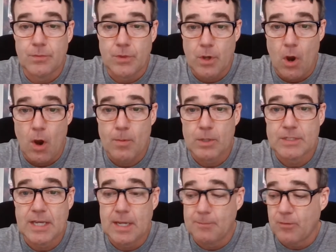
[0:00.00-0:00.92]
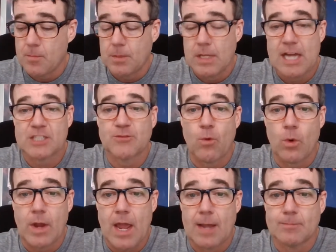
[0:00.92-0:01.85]
The Auburn team from the last
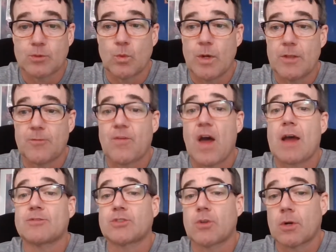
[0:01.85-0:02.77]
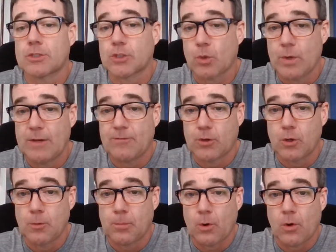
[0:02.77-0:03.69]
4 games with 5-star Sharif
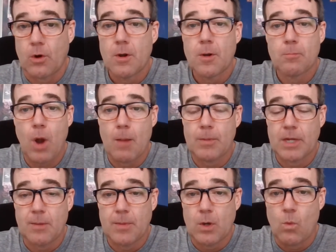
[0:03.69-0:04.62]
Cooper Probably going to be